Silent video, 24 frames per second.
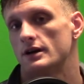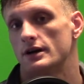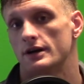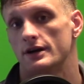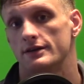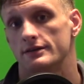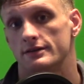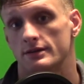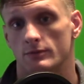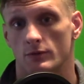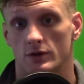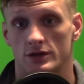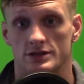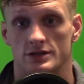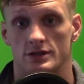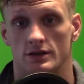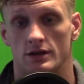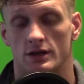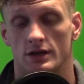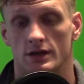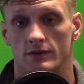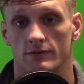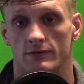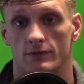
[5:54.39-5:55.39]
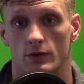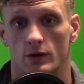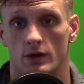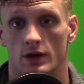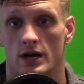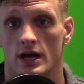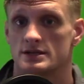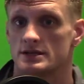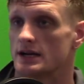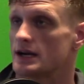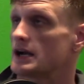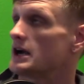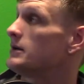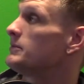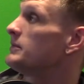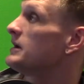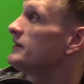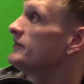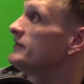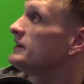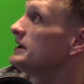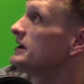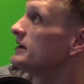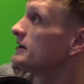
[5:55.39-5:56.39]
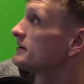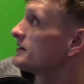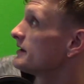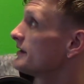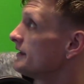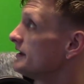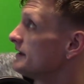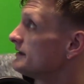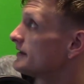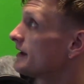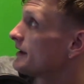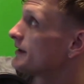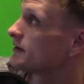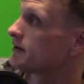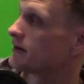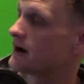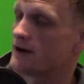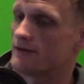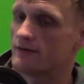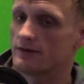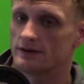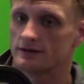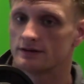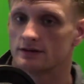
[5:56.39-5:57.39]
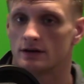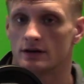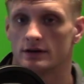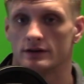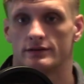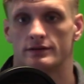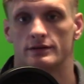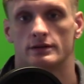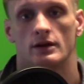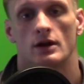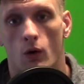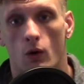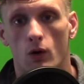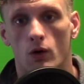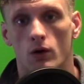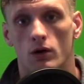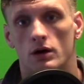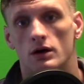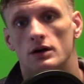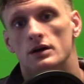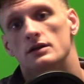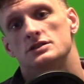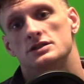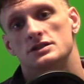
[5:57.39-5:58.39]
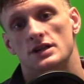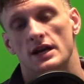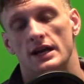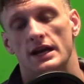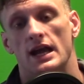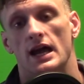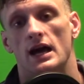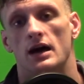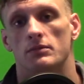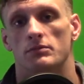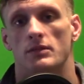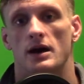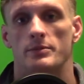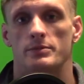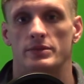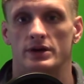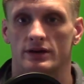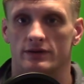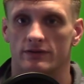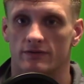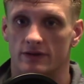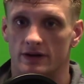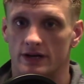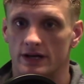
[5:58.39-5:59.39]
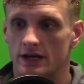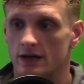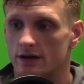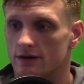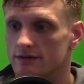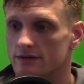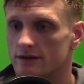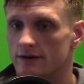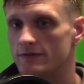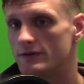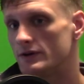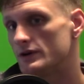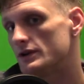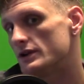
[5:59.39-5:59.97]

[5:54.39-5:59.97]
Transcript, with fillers: card isn't what you're looking for, check out my videos on these other graphics cards, or check out my build videos if